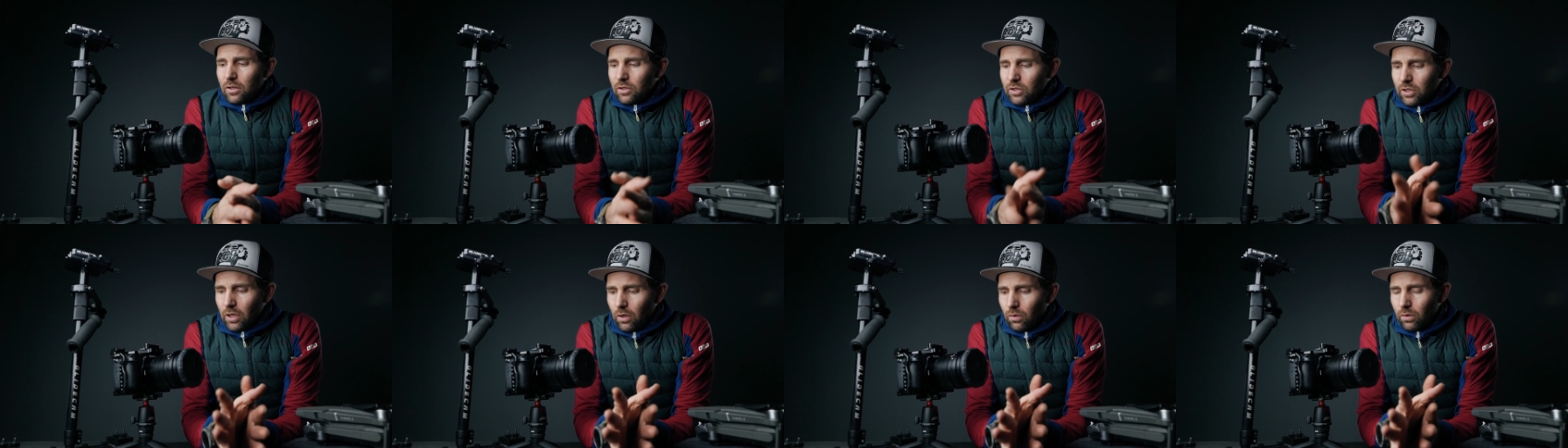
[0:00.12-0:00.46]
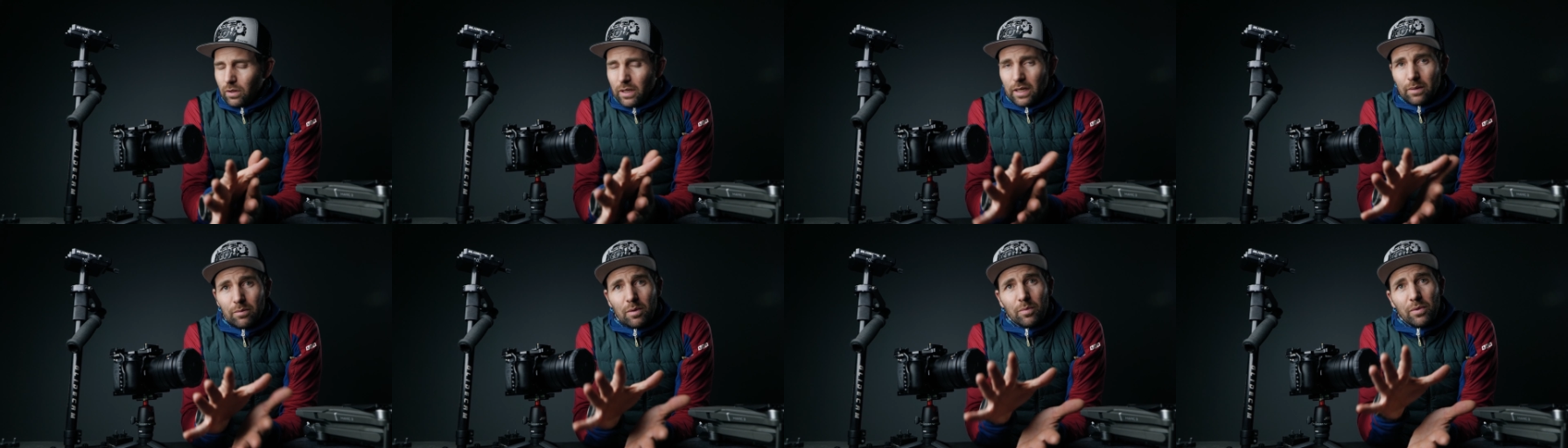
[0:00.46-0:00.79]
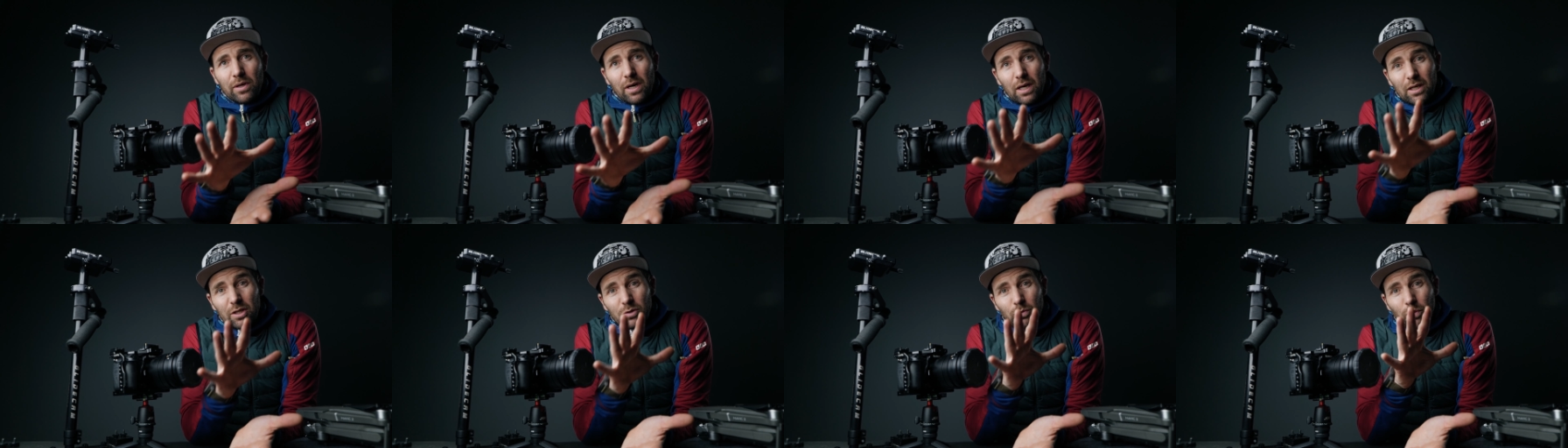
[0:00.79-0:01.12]
So let me
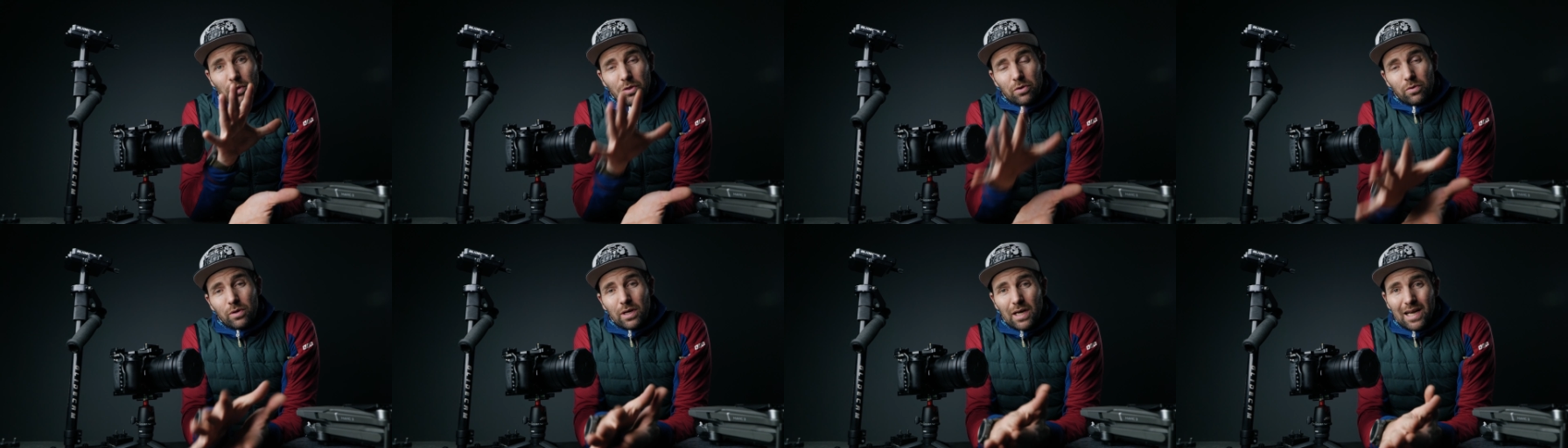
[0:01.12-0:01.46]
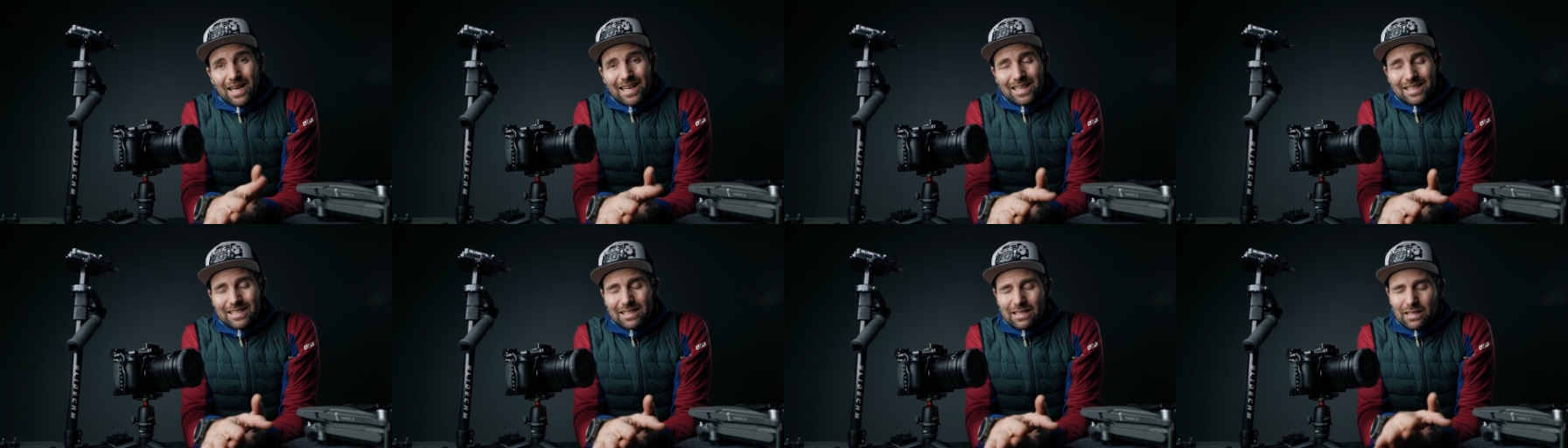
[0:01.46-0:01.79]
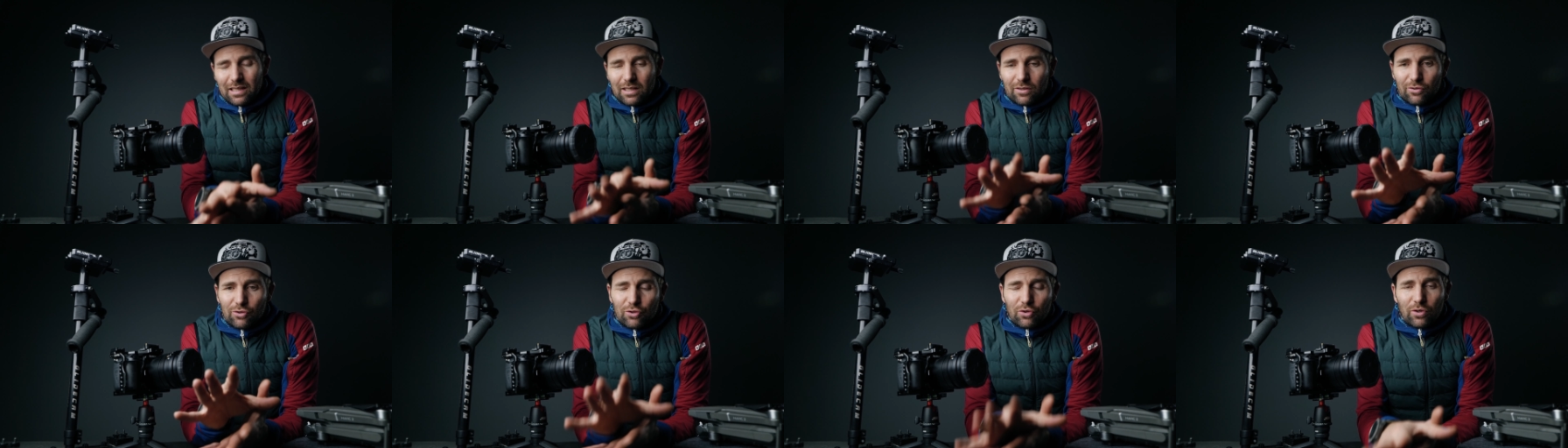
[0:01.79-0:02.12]
be honest with you guys,
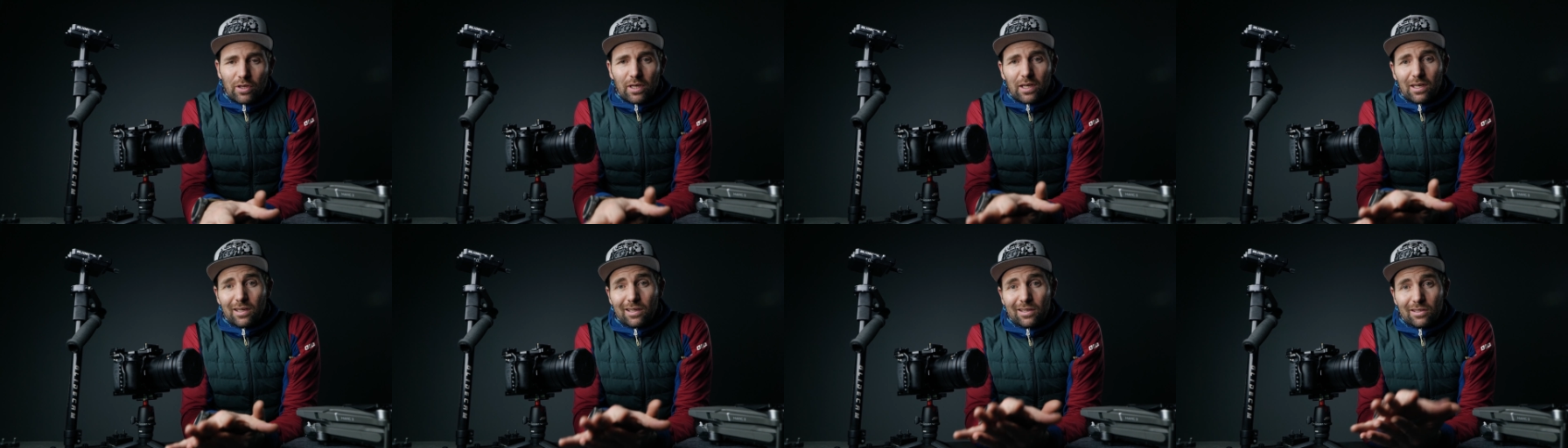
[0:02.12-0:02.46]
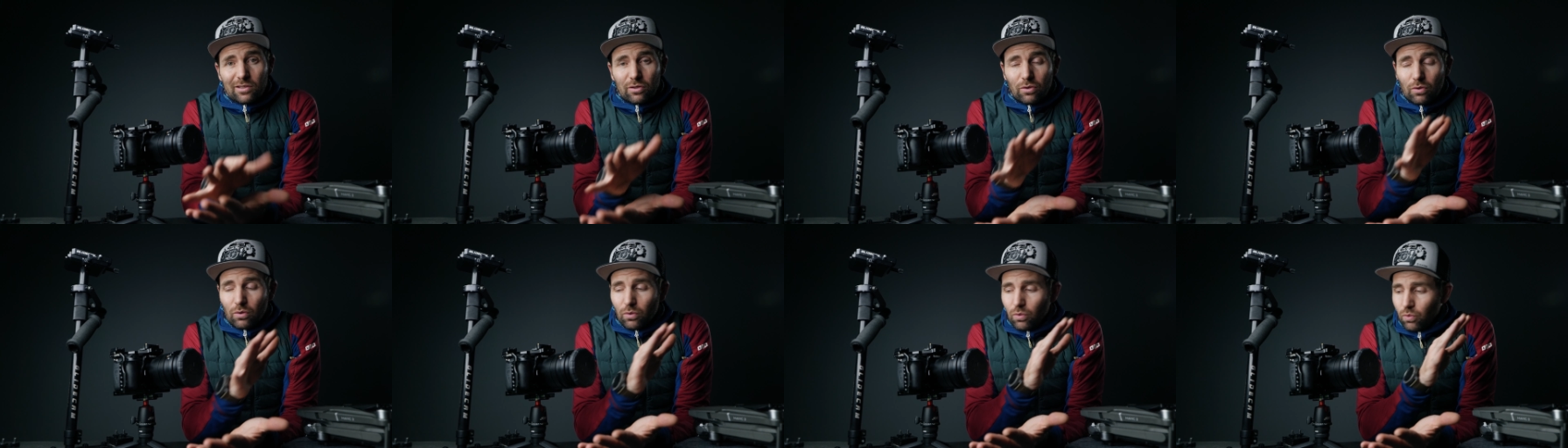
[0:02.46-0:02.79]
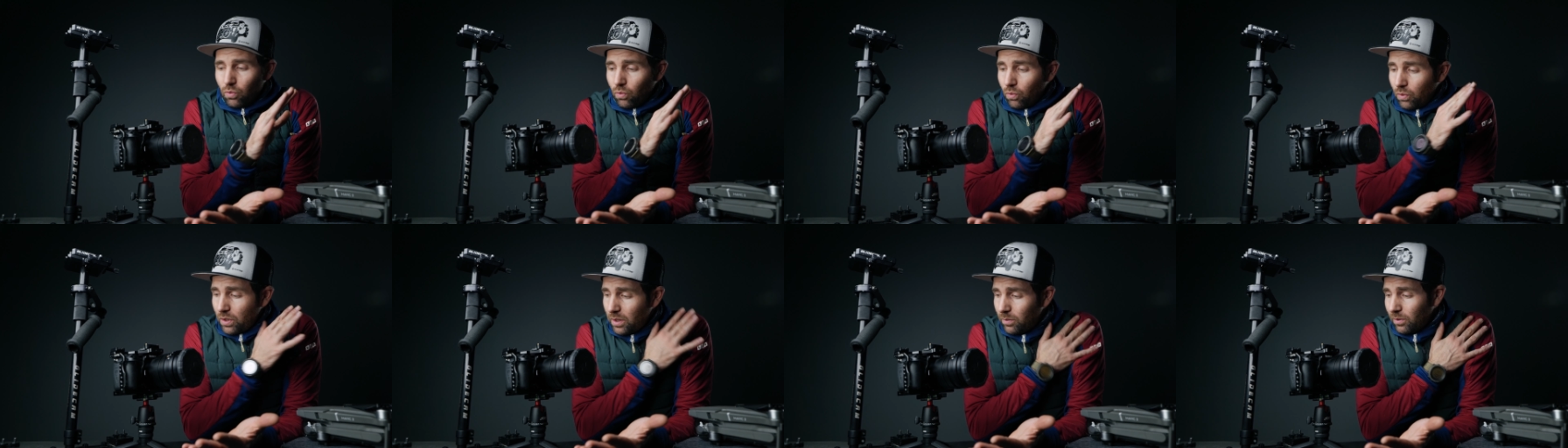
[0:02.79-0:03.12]
today's
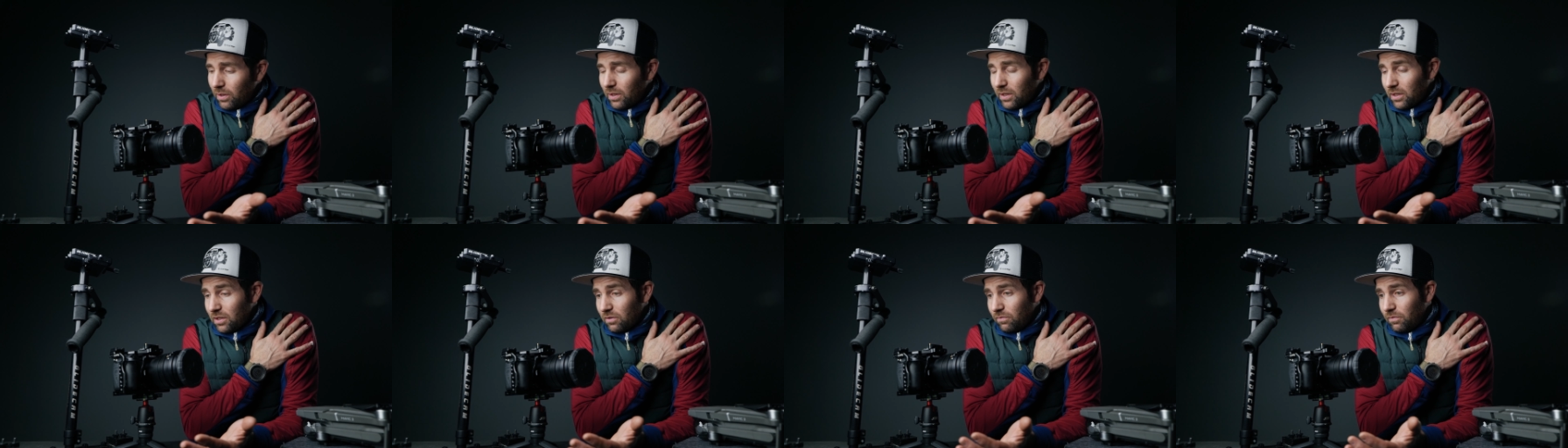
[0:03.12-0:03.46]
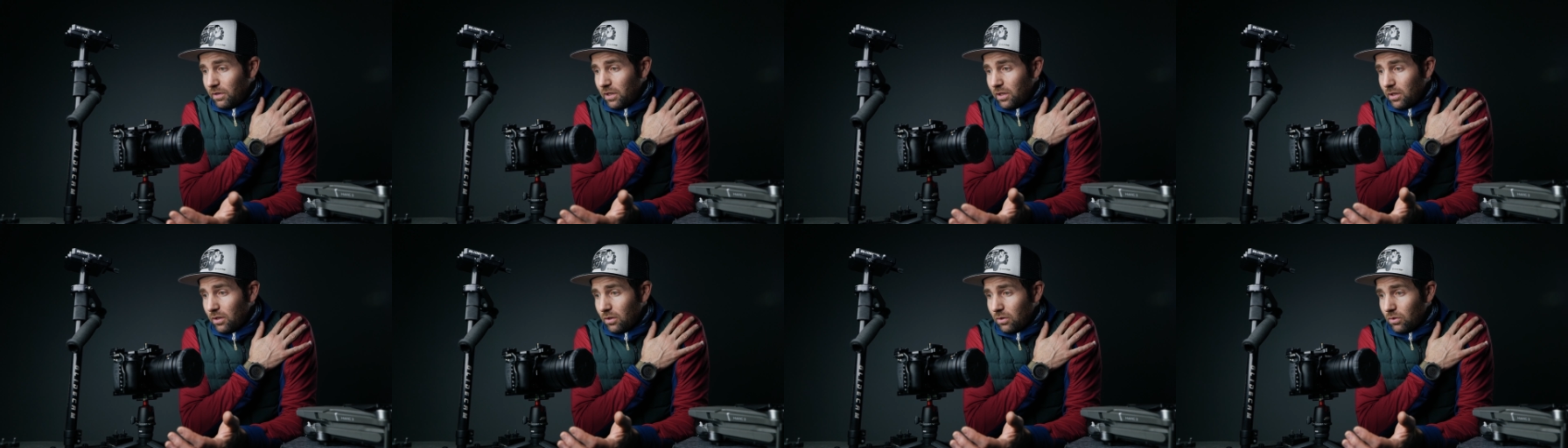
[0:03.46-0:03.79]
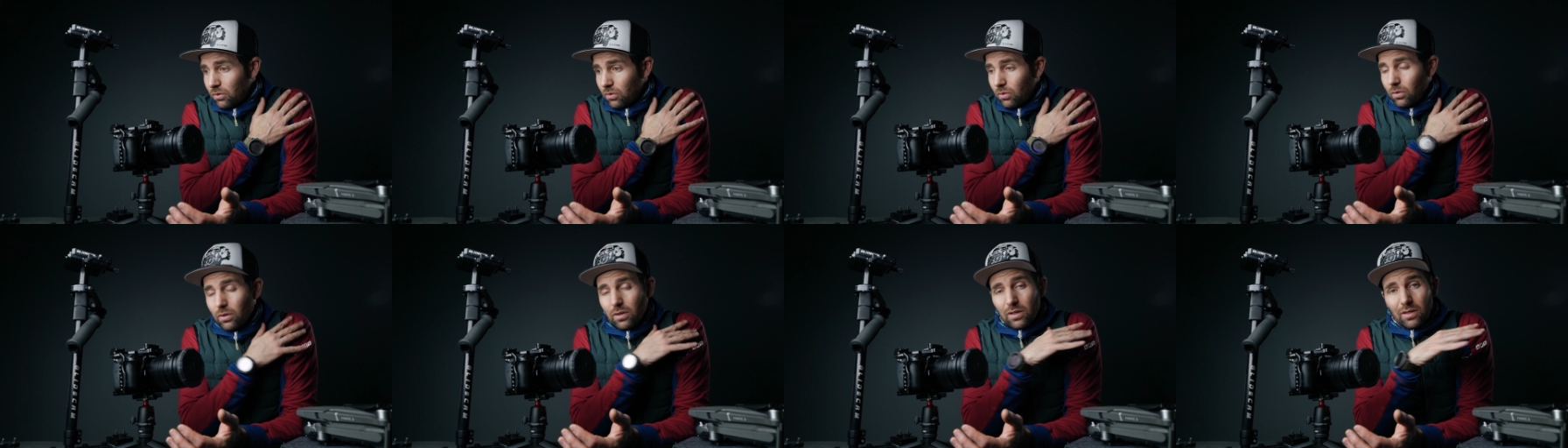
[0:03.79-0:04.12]
Weebill S
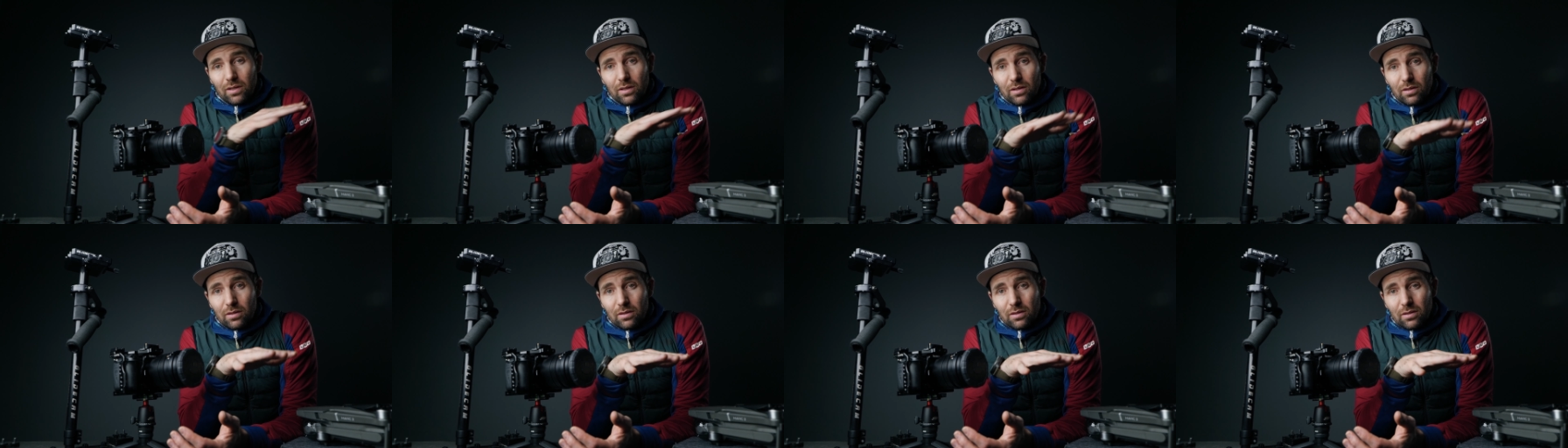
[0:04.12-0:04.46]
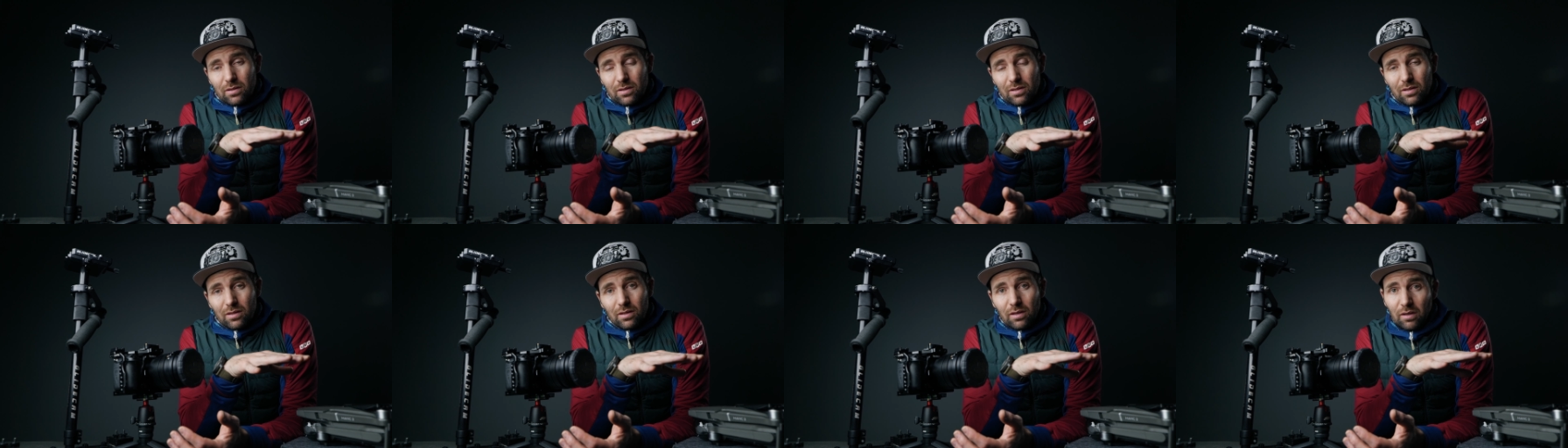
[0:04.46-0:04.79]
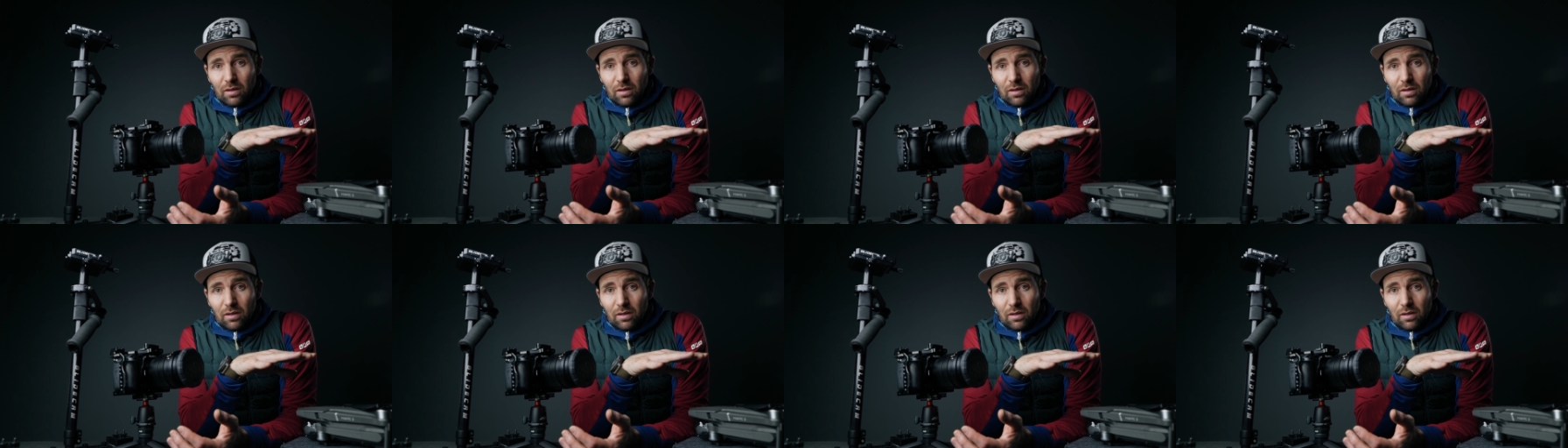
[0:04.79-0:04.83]
video is